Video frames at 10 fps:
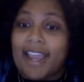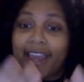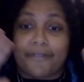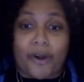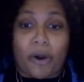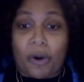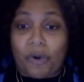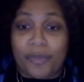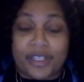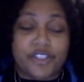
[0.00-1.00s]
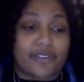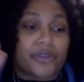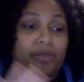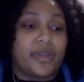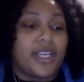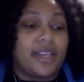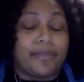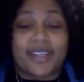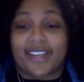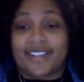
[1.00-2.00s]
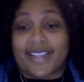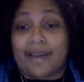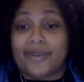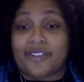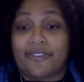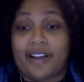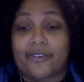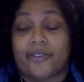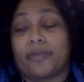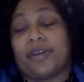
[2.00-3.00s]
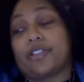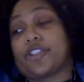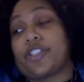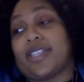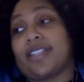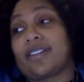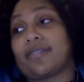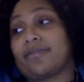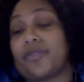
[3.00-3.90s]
I have a whole bunch of them because I'm a survivor of a bunch of shit and